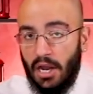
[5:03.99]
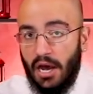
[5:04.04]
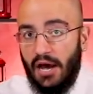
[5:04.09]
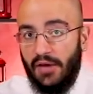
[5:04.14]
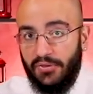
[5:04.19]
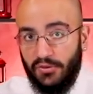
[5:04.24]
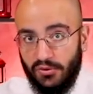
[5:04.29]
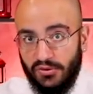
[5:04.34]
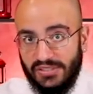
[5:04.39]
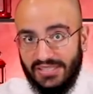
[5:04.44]

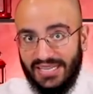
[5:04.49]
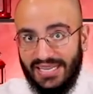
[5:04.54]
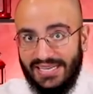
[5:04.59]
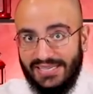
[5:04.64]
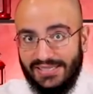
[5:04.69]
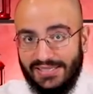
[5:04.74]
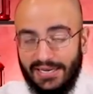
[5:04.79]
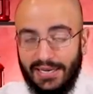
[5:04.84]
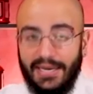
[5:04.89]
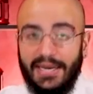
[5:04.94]
authors
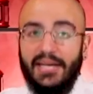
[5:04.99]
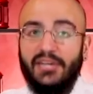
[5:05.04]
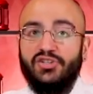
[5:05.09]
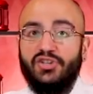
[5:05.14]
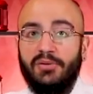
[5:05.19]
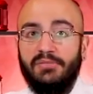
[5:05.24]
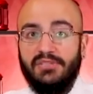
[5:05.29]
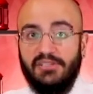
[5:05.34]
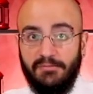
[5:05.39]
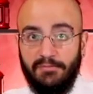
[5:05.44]
listed in
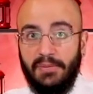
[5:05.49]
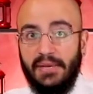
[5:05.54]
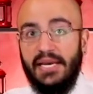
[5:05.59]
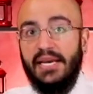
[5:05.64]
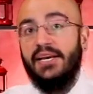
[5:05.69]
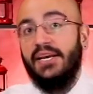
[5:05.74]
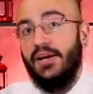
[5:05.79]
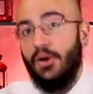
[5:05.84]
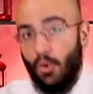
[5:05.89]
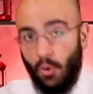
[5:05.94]
terms of
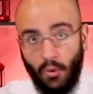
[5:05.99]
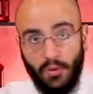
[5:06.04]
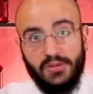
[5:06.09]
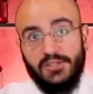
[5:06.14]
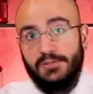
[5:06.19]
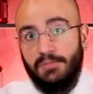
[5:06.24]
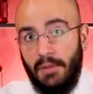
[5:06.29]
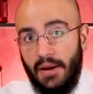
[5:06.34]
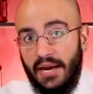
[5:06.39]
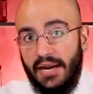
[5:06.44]
being
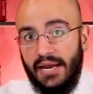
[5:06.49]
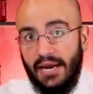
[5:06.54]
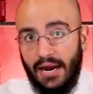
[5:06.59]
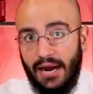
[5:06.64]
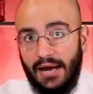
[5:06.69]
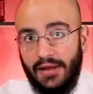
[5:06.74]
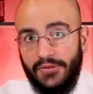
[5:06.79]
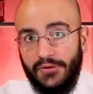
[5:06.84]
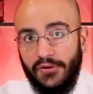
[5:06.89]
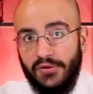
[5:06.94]
corresponding
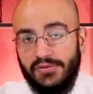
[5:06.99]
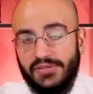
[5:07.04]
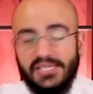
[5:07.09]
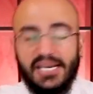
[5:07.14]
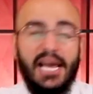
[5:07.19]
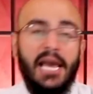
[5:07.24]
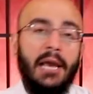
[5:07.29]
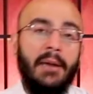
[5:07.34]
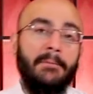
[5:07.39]
authors,